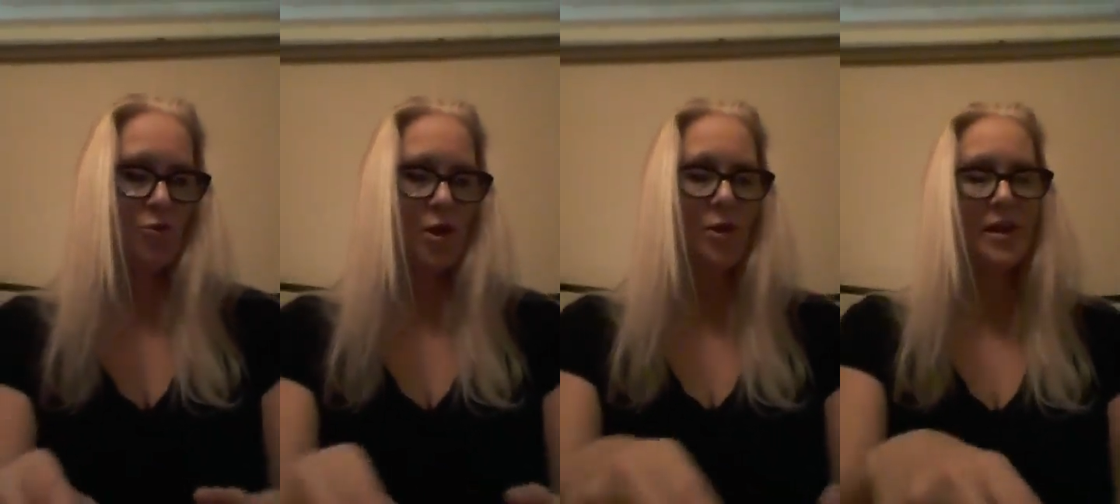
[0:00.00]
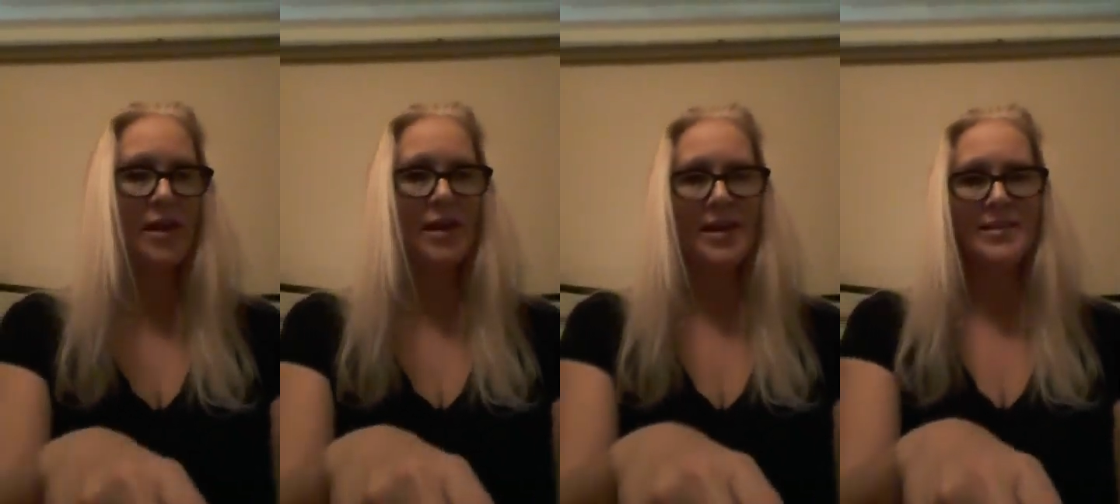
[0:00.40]

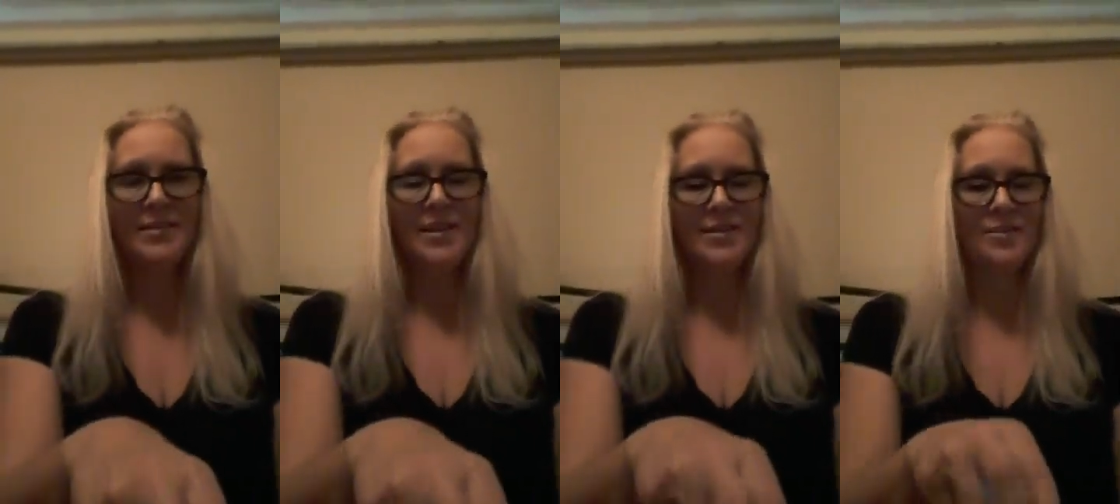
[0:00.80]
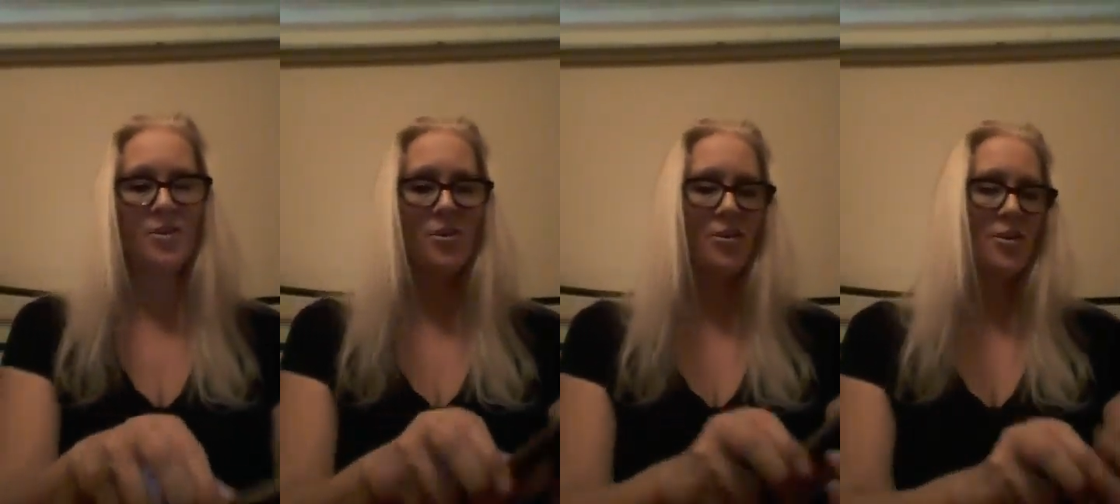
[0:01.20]
Okay, guys, that's
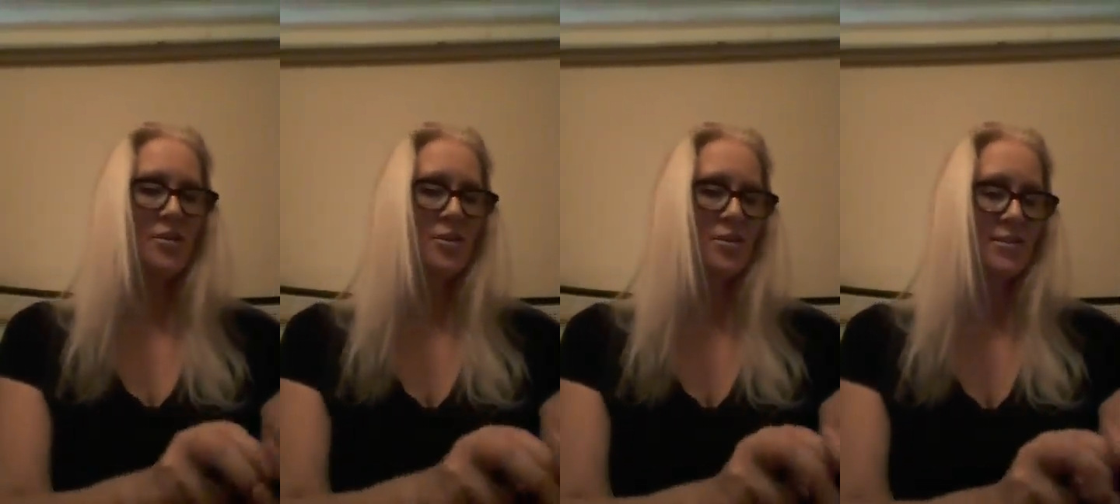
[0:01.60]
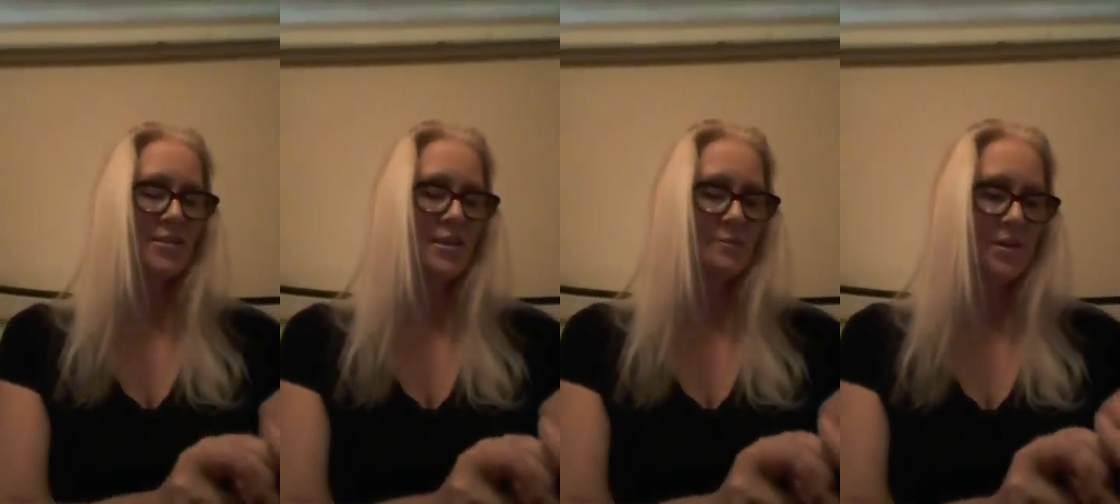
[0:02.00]
all the calls
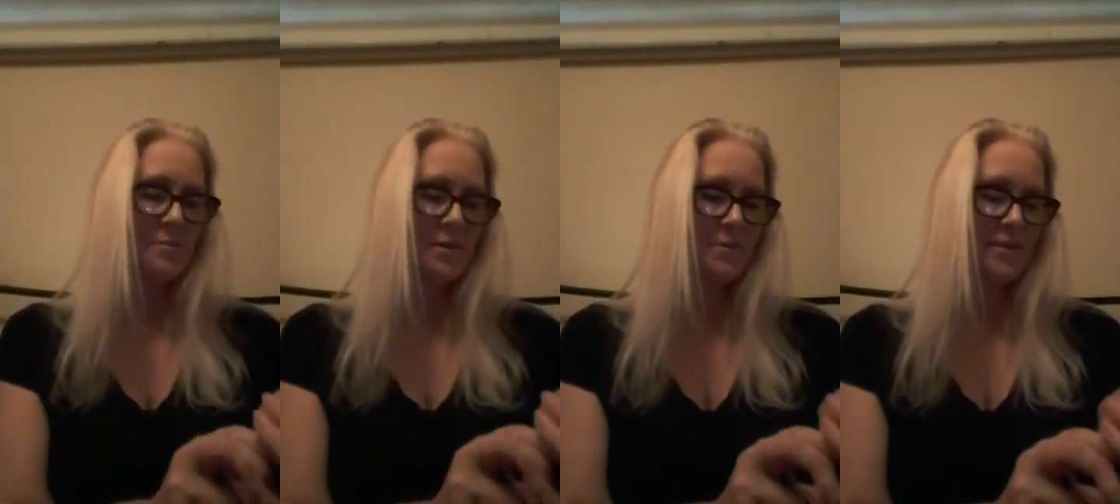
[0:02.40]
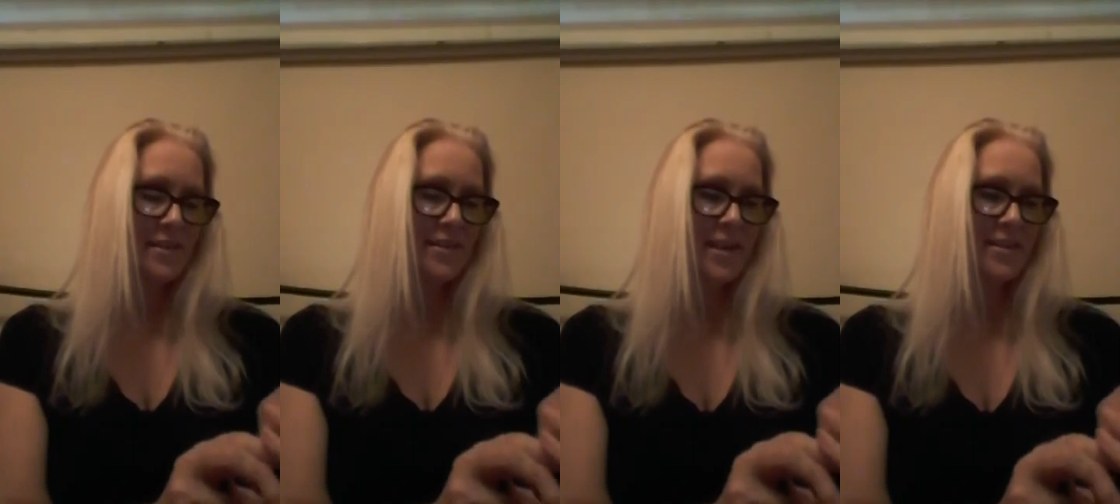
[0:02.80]
that I'm going to be able
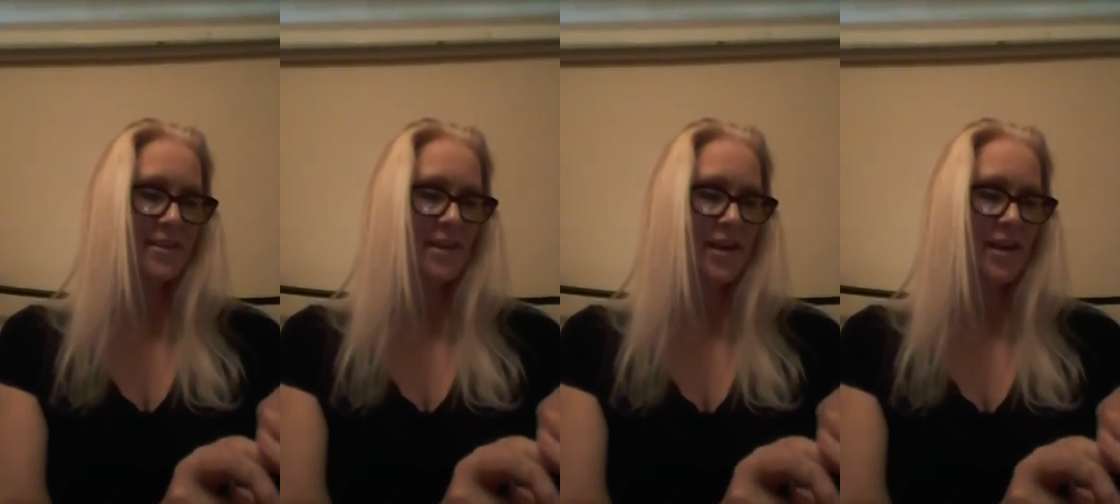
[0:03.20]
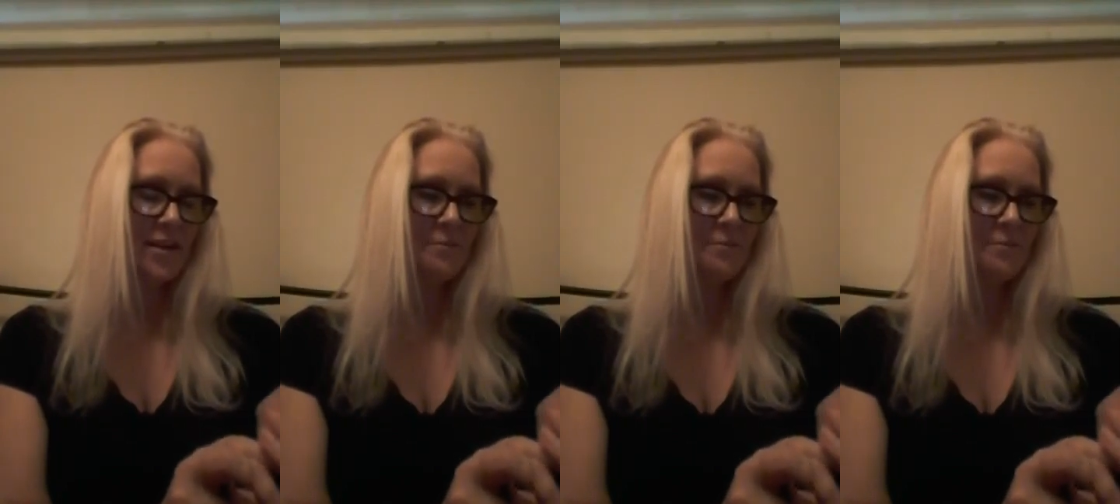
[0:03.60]
to take today.